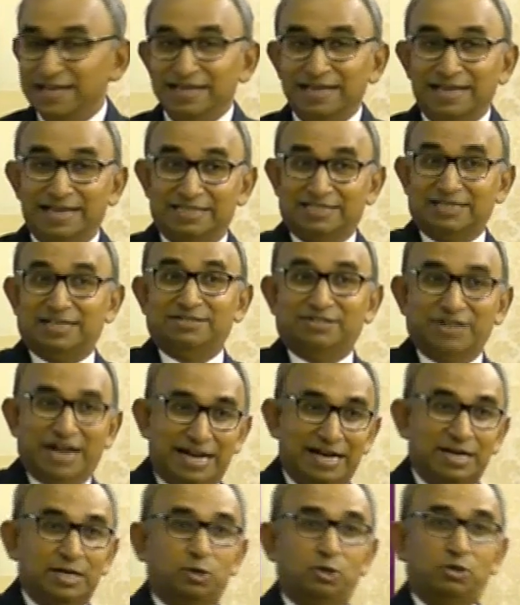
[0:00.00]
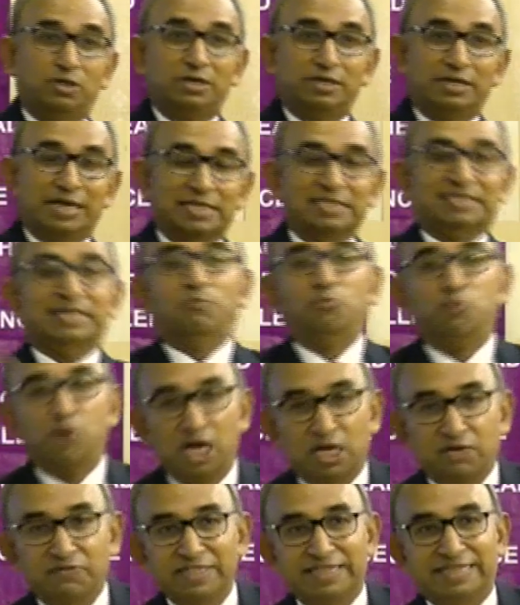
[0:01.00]
He's tried and done some
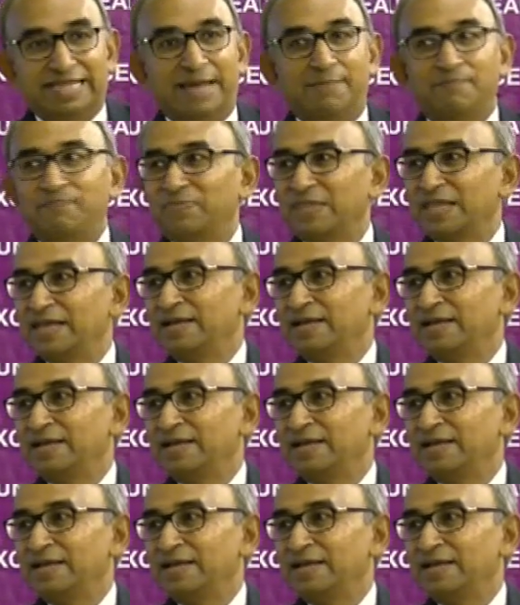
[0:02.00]
work with them,